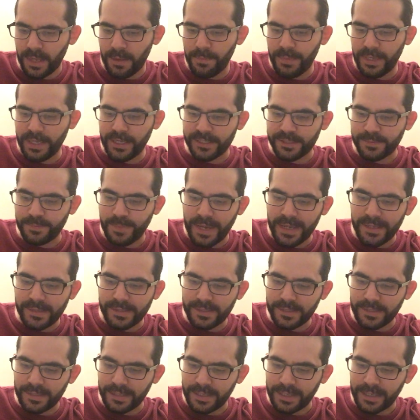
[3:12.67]
Because
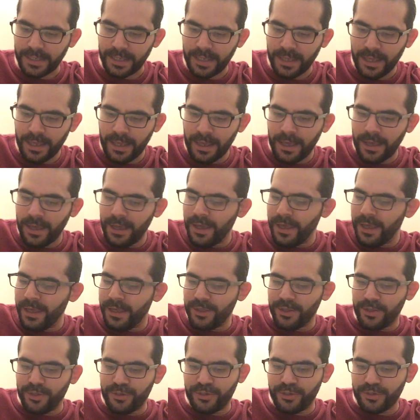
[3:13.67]
basically,
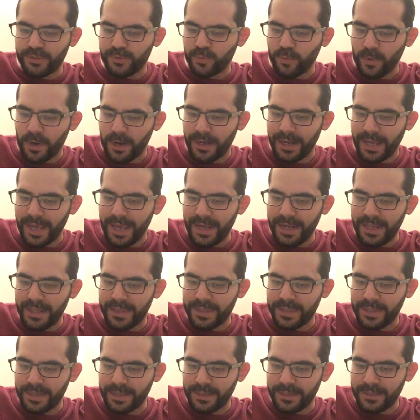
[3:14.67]
you just want
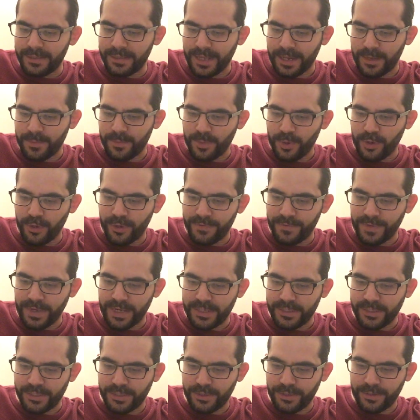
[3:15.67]
anything that
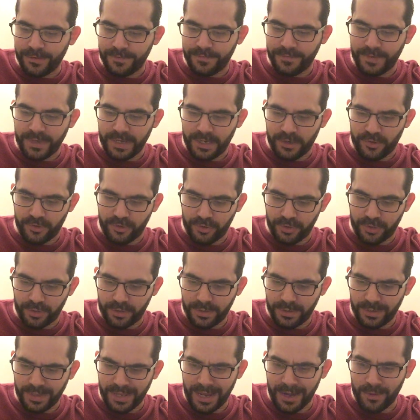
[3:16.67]
motivates you to finish.
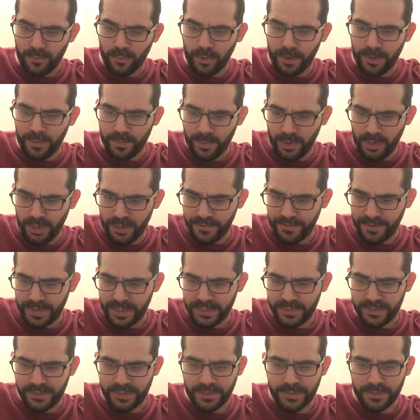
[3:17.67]
And what
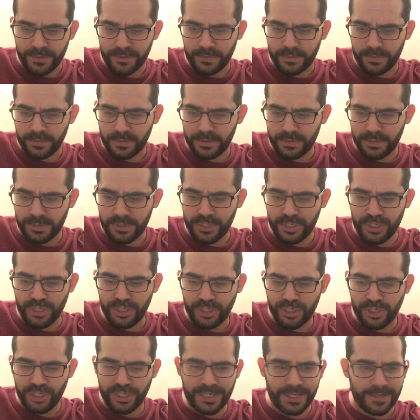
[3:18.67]
motivates you
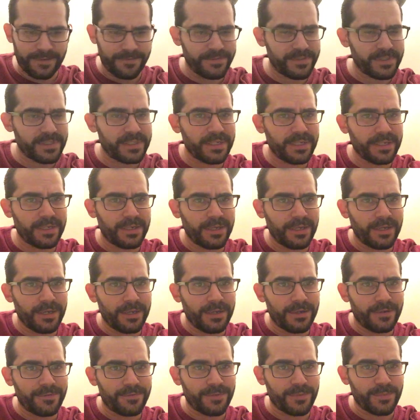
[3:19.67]
shifts
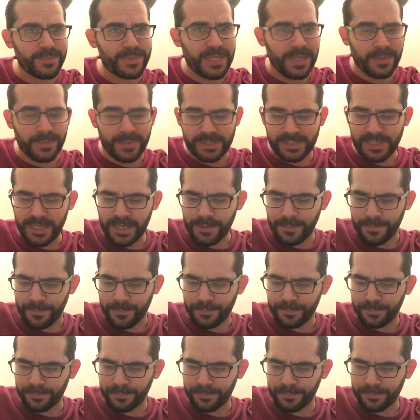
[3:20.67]
from time to time.